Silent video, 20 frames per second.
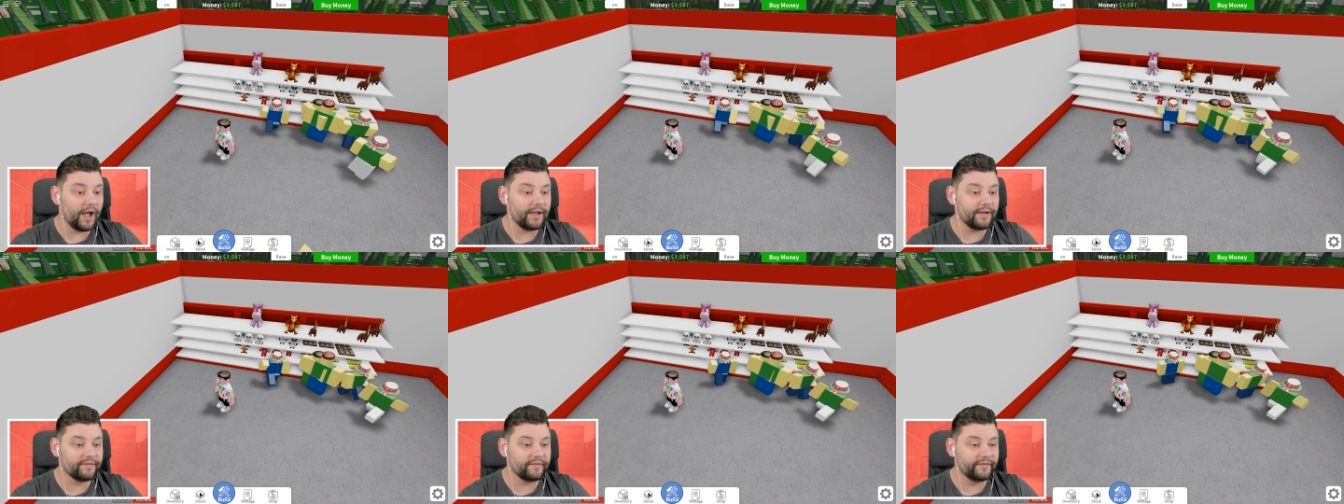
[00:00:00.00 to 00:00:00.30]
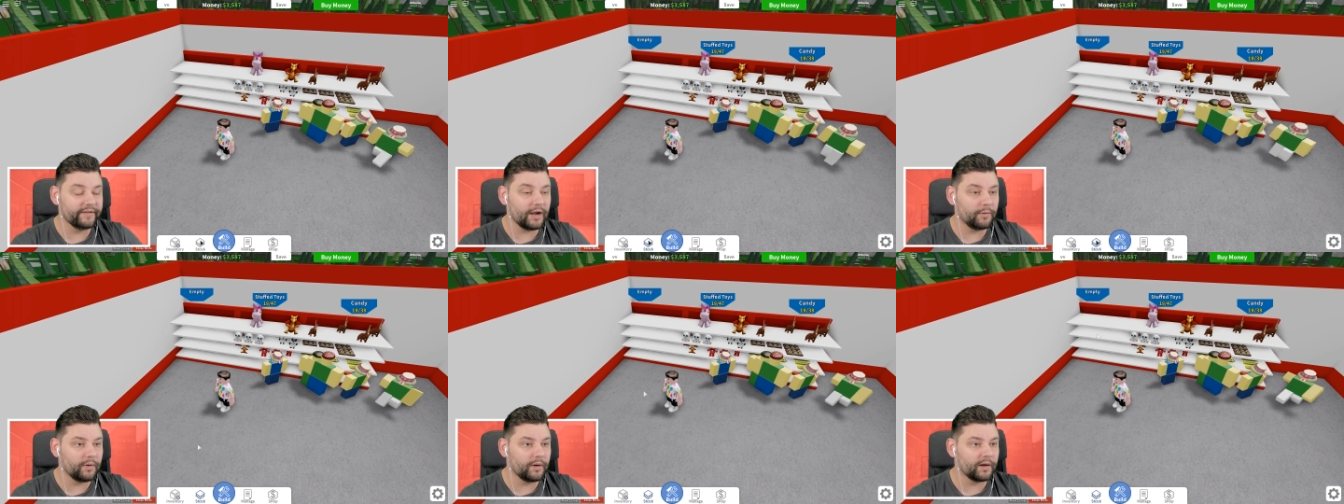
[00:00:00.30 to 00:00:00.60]
I, I
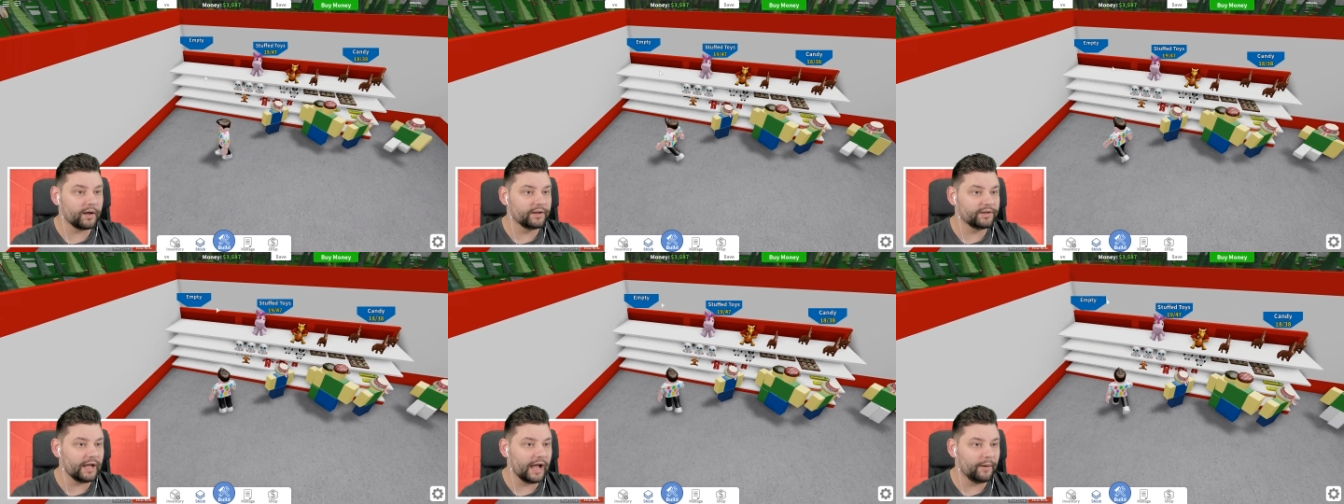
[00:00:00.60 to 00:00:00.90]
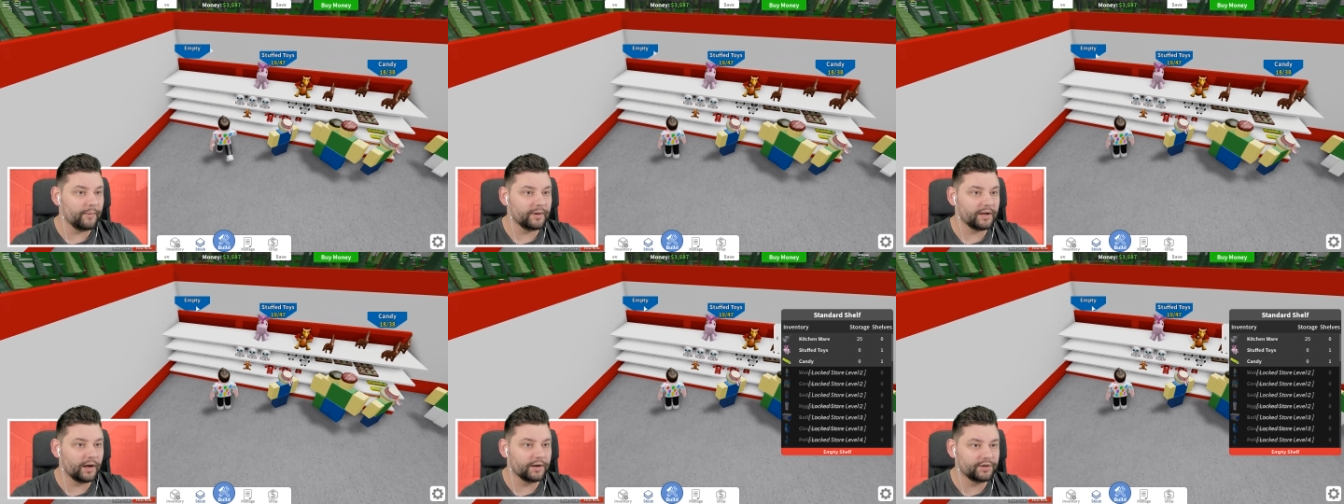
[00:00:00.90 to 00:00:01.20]
forget we're going,
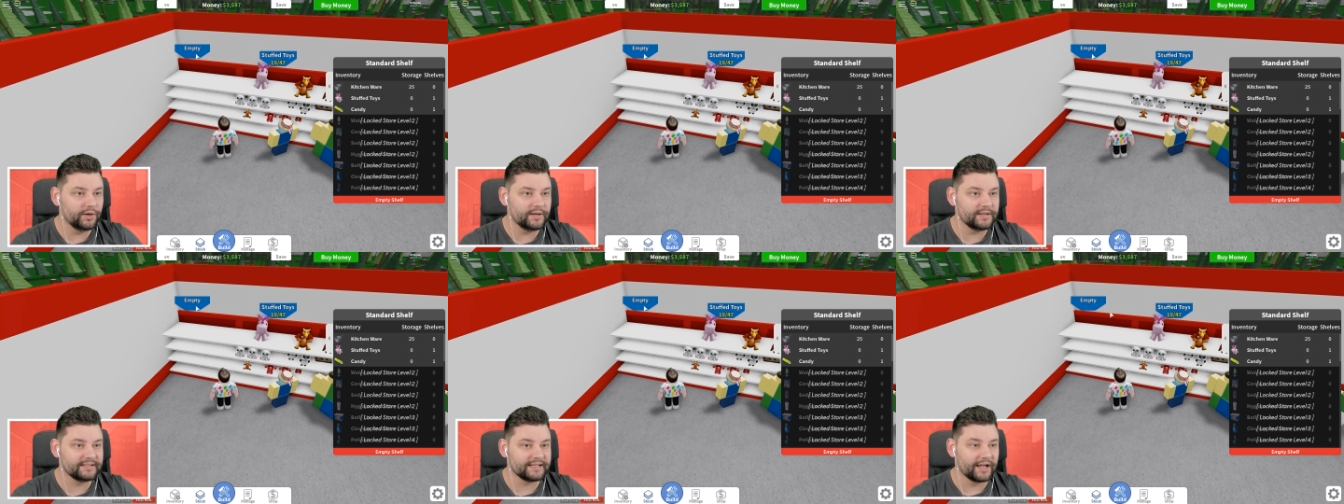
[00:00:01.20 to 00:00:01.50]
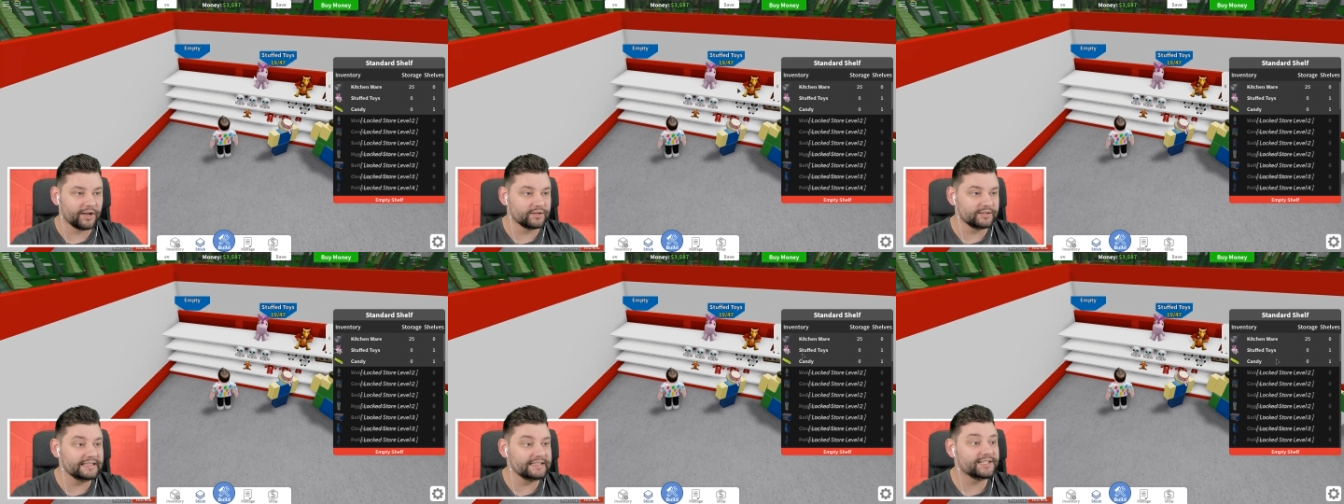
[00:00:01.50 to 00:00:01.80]
how we got to do this
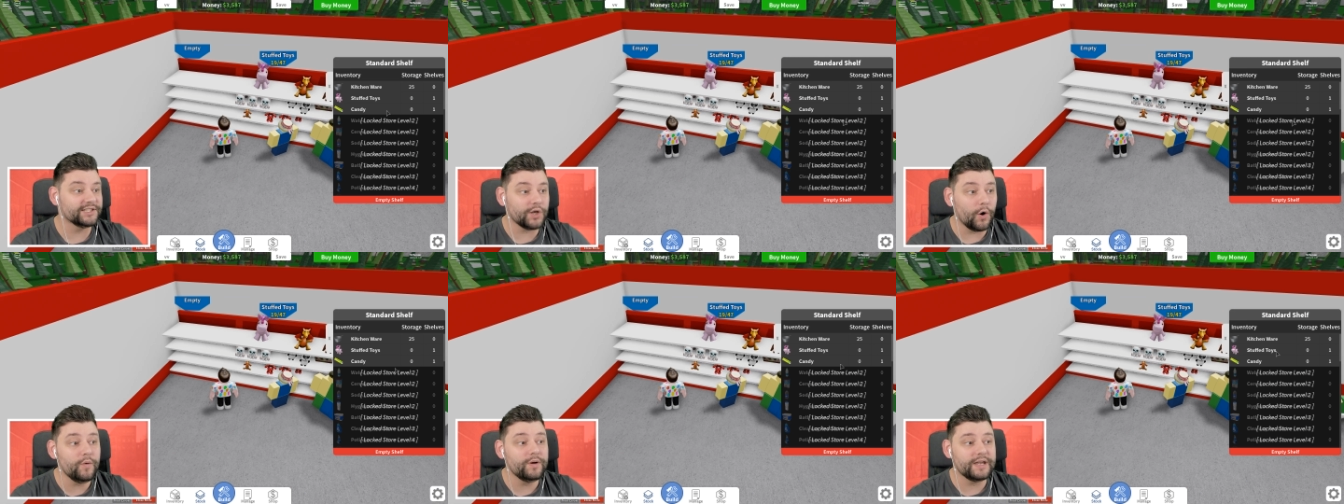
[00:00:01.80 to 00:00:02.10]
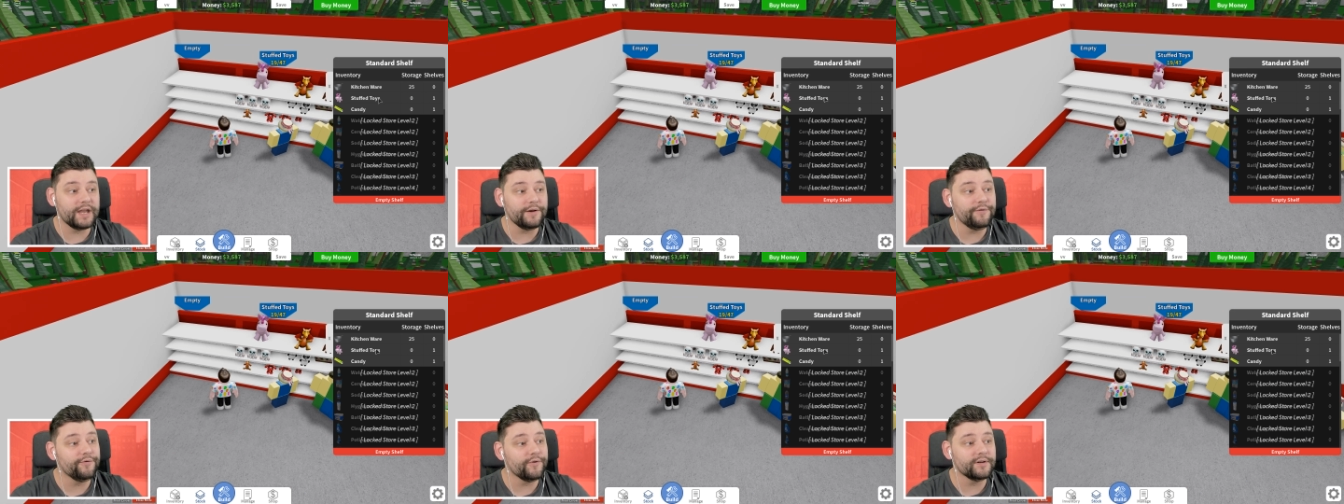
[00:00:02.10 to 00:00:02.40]
now, because it's so
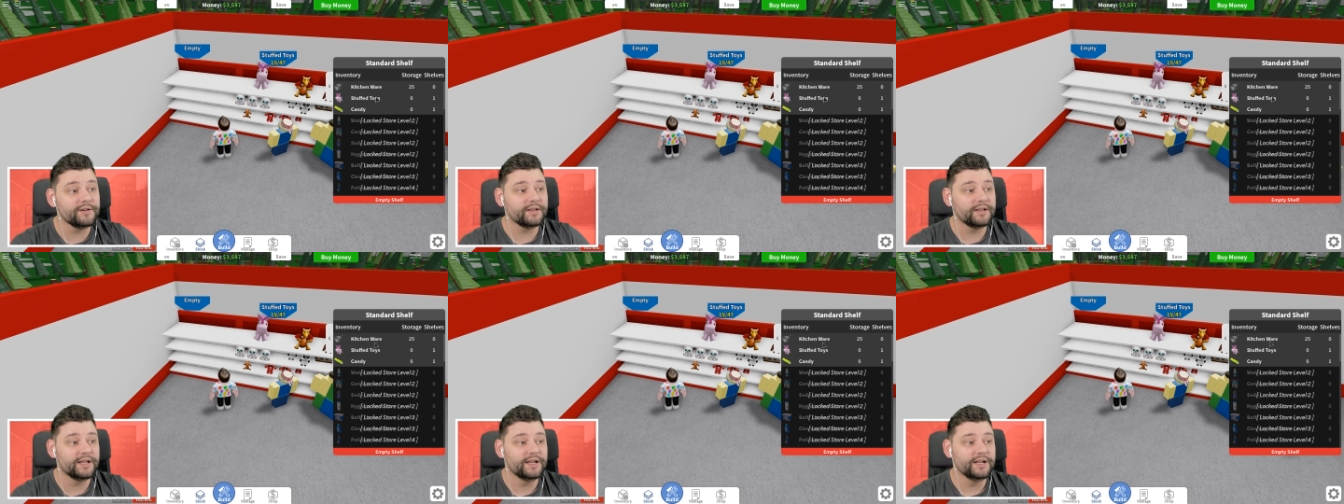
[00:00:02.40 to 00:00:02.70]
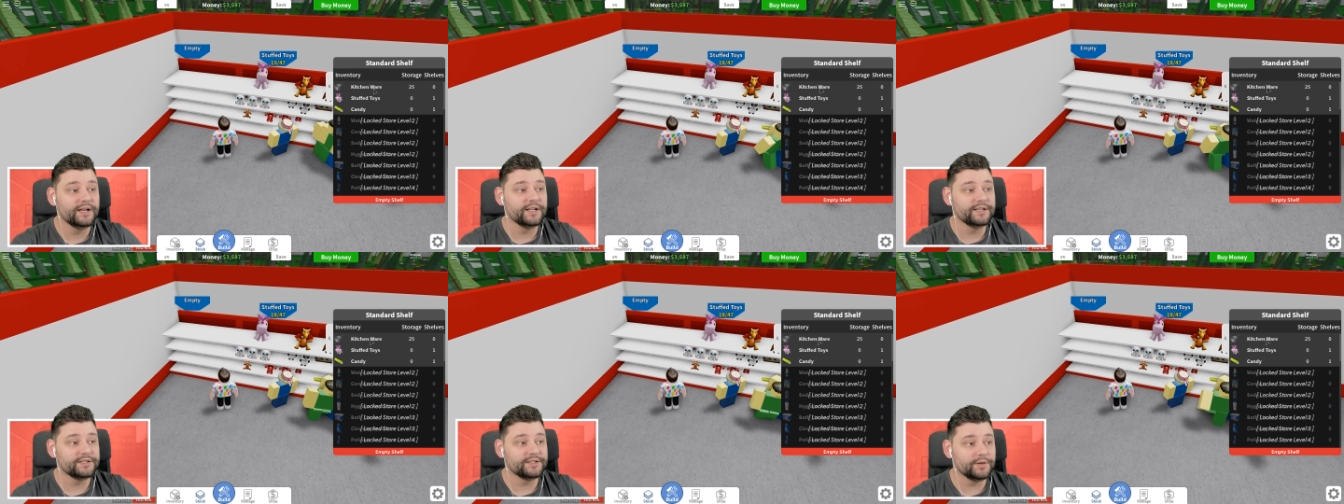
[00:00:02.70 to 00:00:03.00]
different
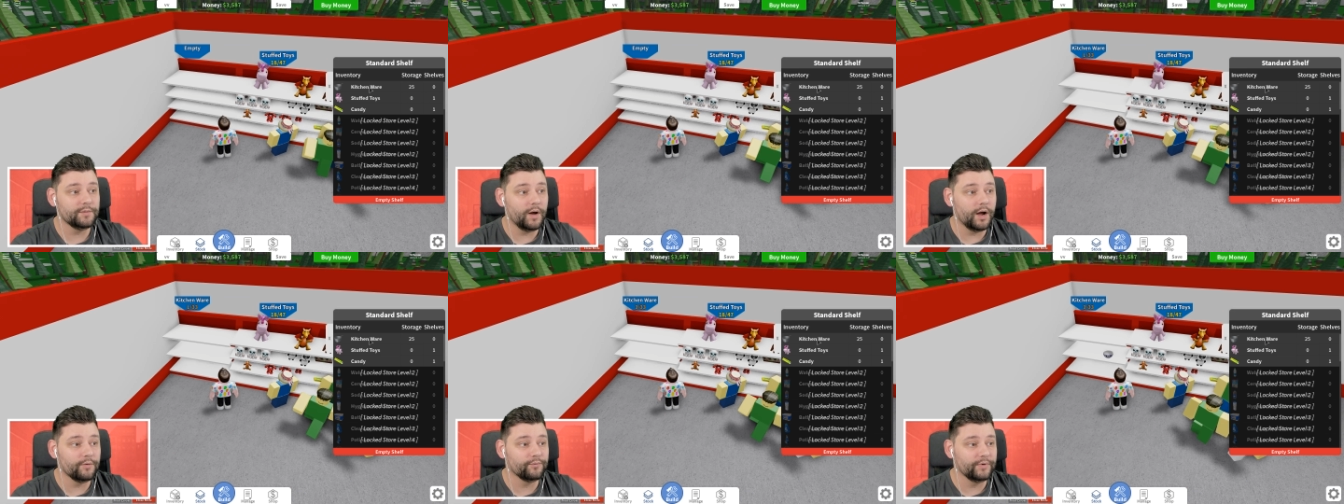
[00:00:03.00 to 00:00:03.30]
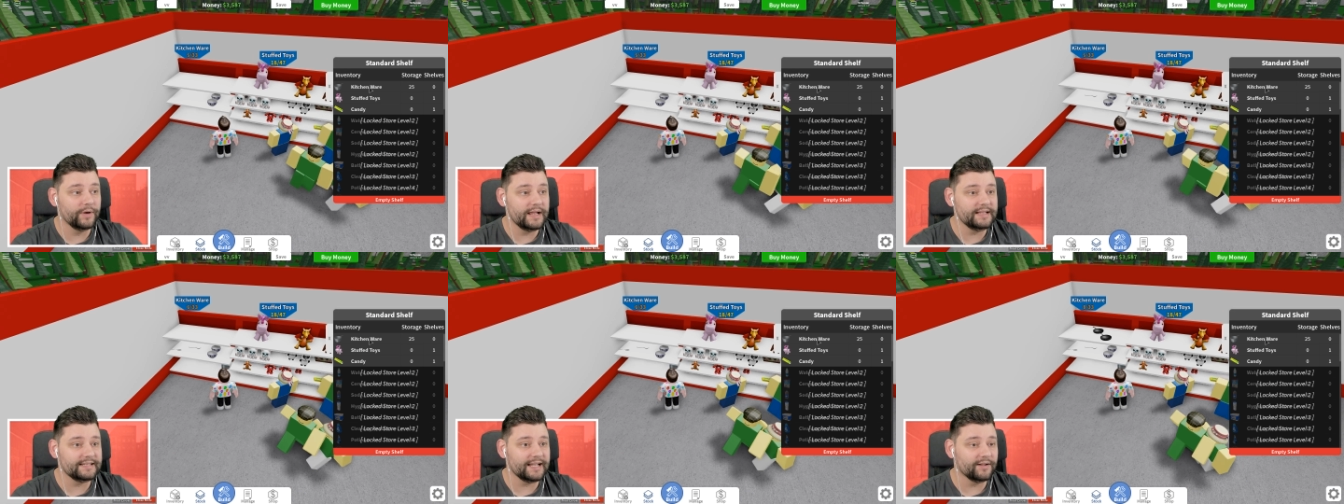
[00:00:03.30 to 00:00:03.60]
to a uh,
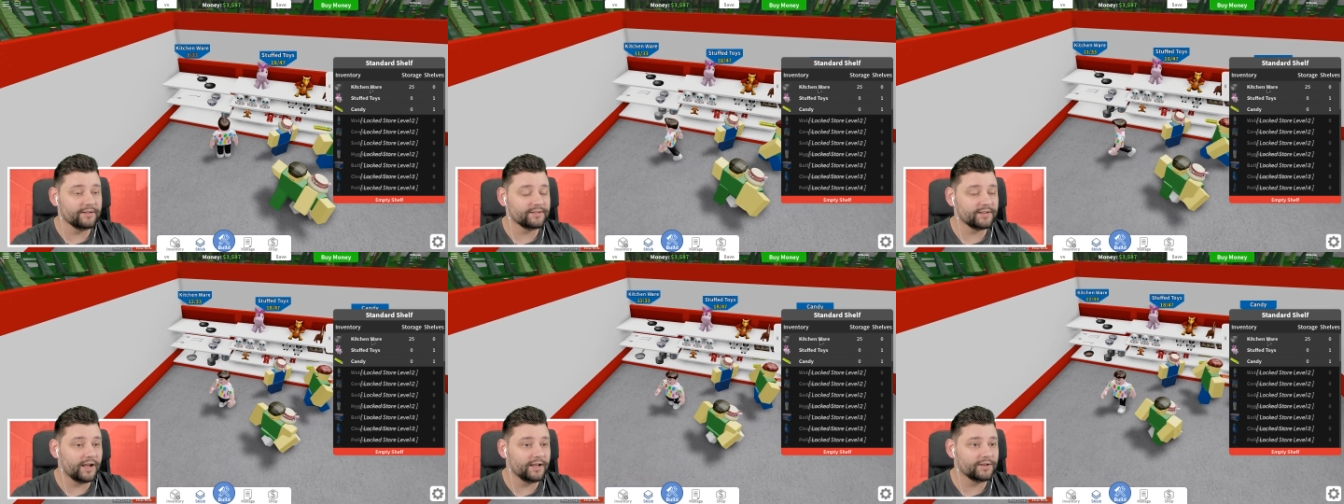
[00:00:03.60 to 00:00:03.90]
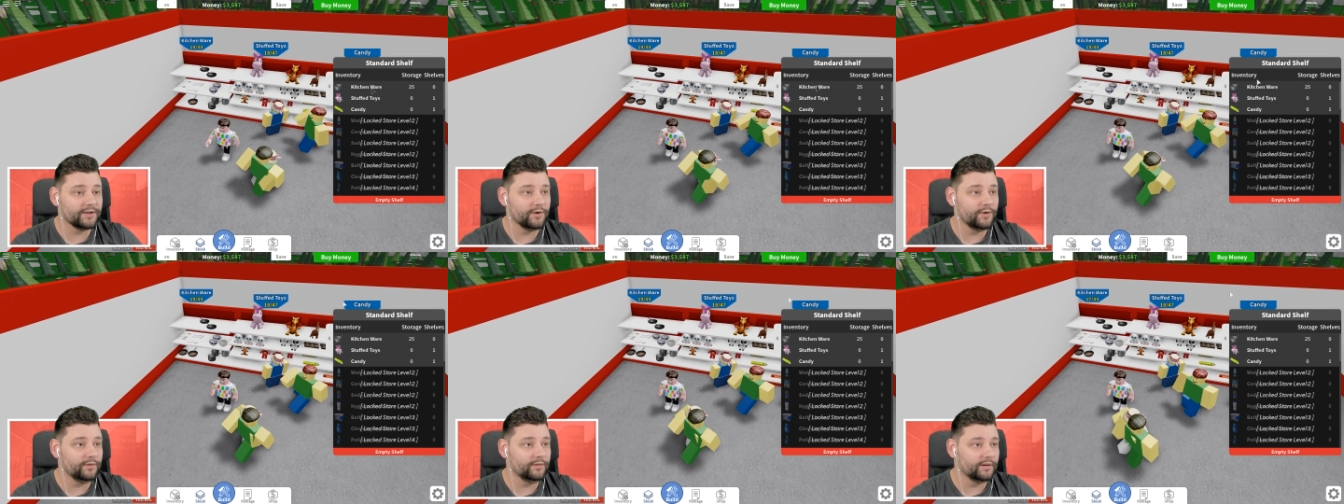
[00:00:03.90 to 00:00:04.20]
Retail
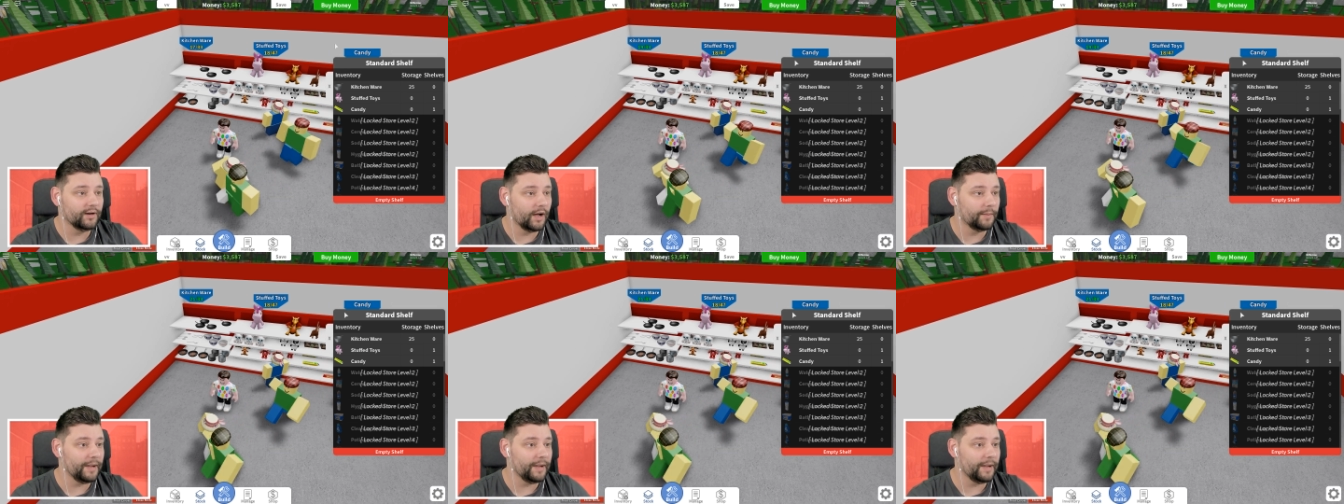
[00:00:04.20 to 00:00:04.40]
Tycoon.